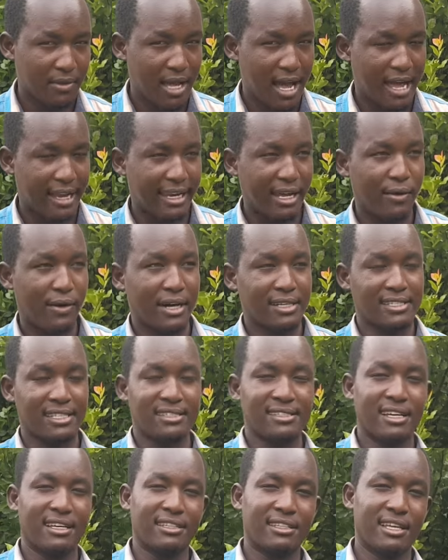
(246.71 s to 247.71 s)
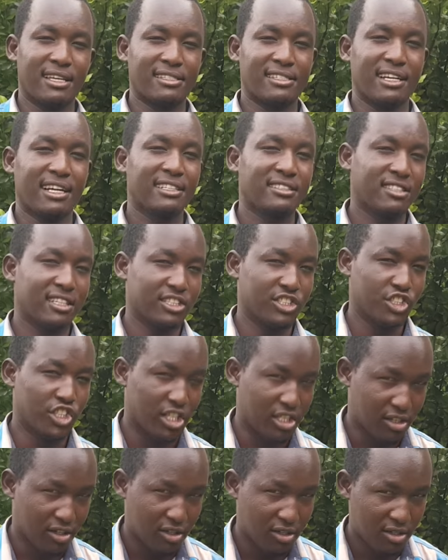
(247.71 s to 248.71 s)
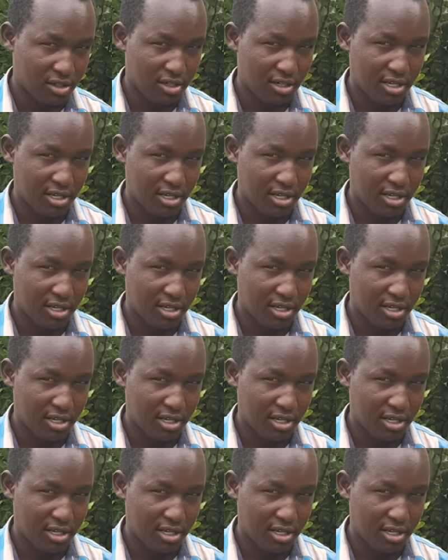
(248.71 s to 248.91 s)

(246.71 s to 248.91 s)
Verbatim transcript: and our assistant secretary general,